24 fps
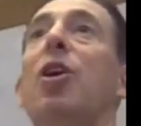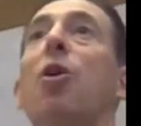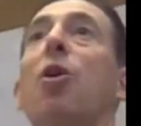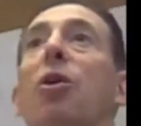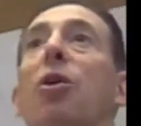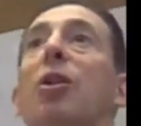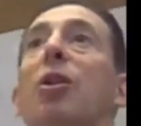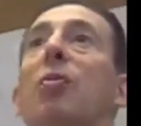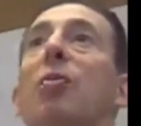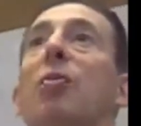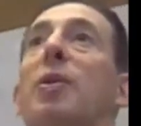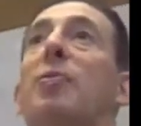or
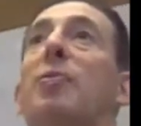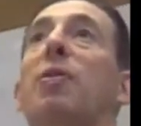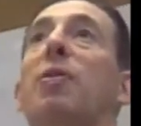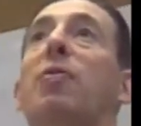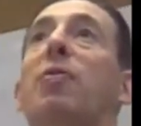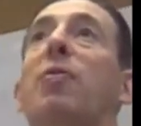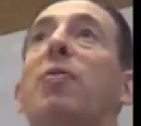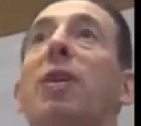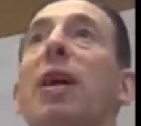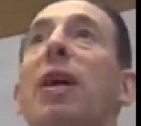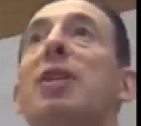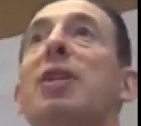that people
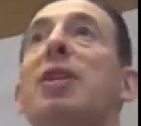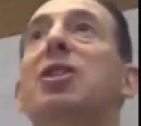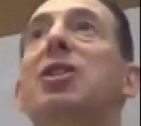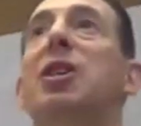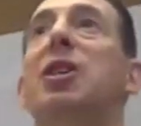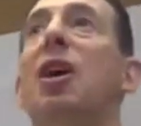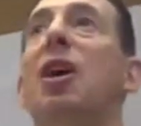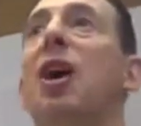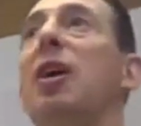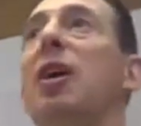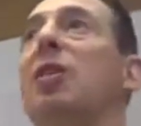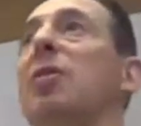fled
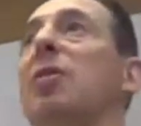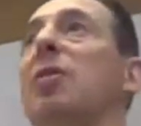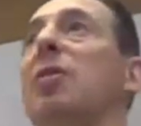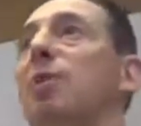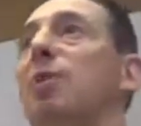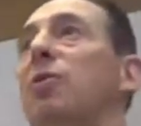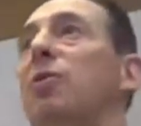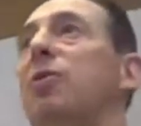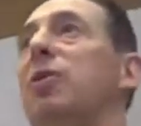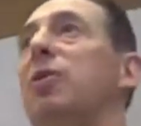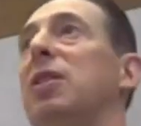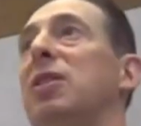Chicago and
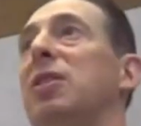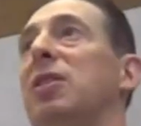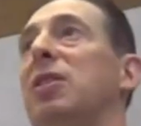moved to the